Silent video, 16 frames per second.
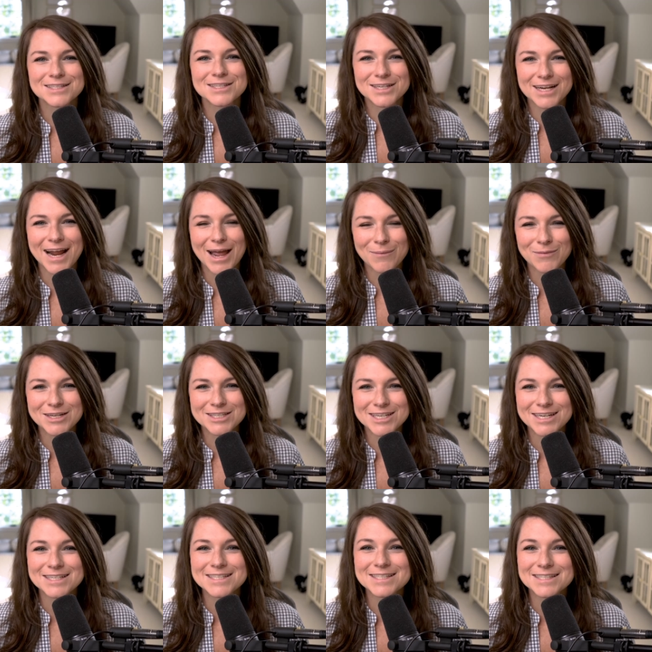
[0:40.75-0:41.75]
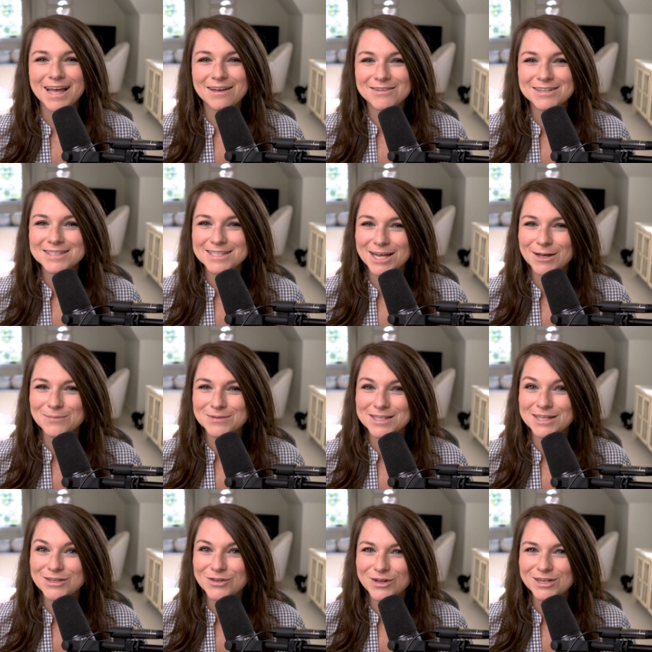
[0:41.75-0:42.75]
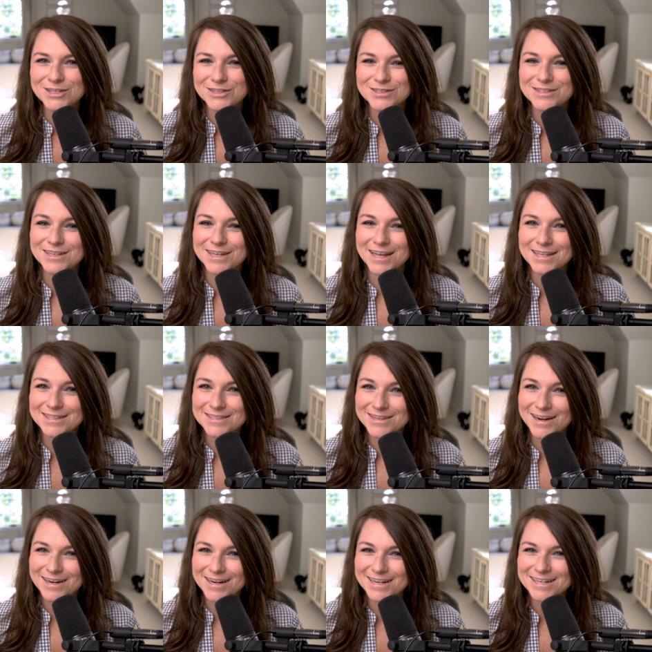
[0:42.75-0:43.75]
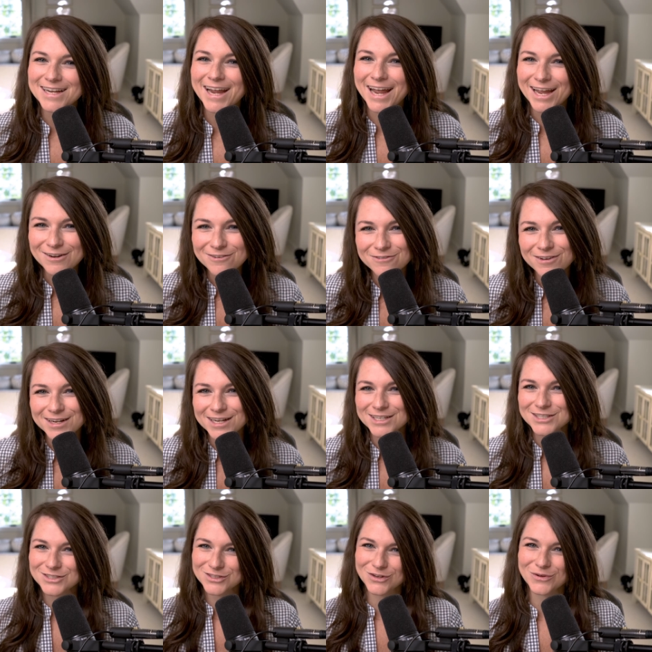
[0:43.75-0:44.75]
So today I'm going to share seven tips that you can use to get started and finished